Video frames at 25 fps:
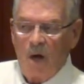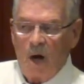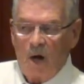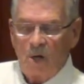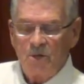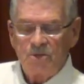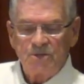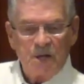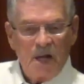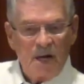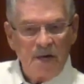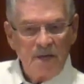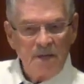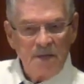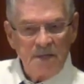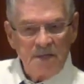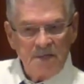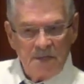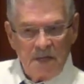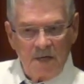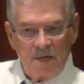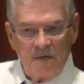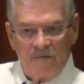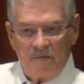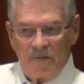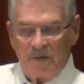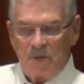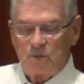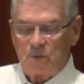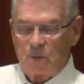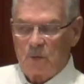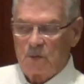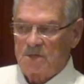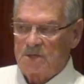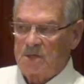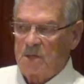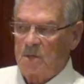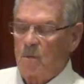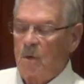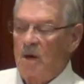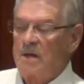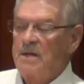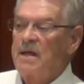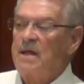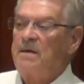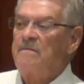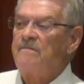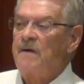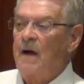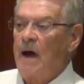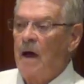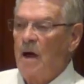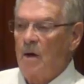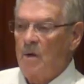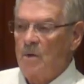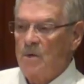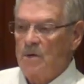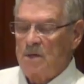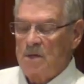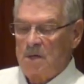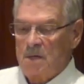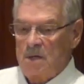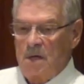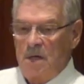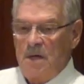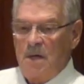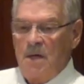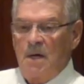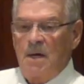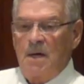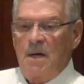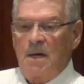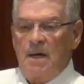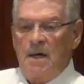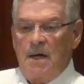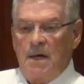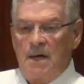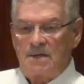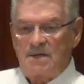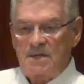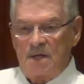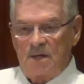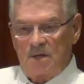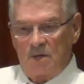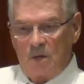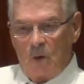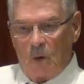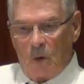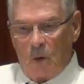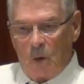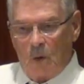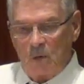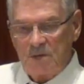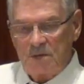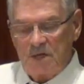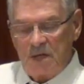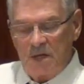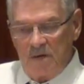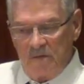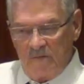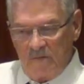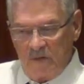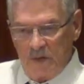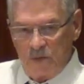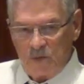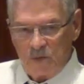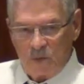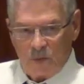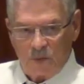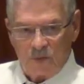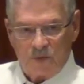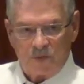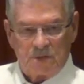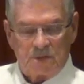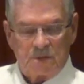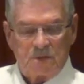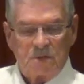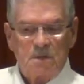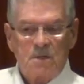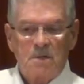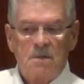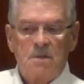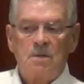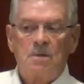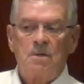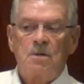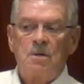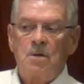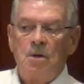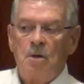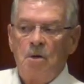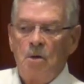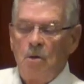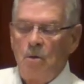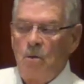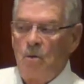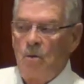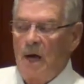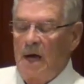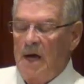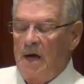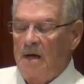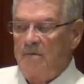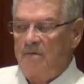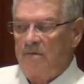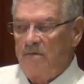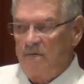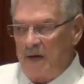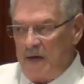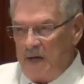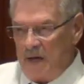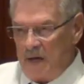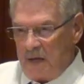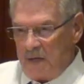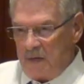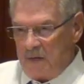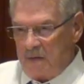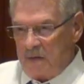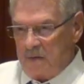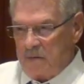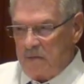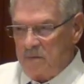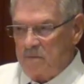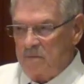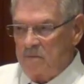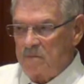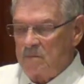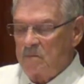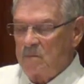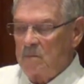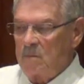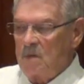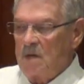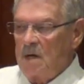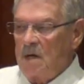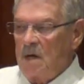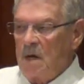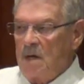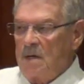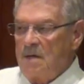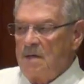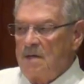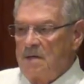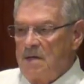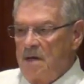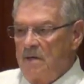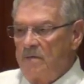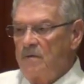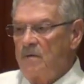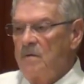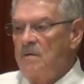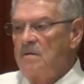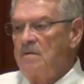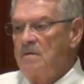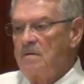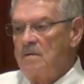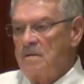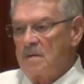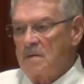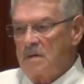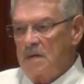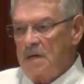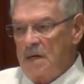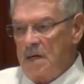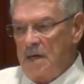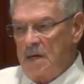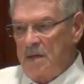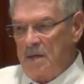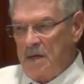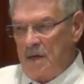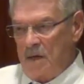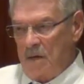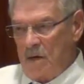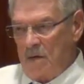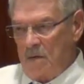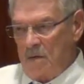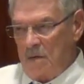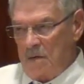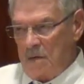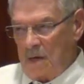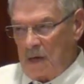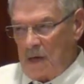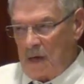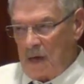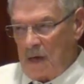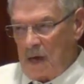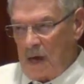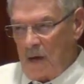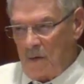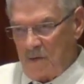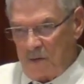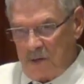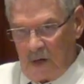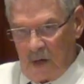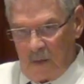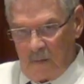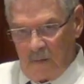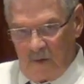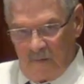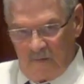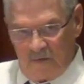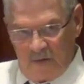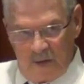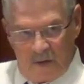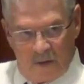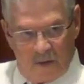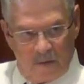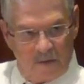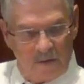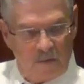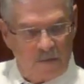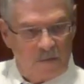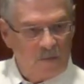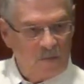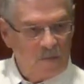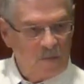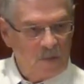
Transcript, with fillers: are studying these individuals, and what they found is that those individuals who had faith differed in their outcome of their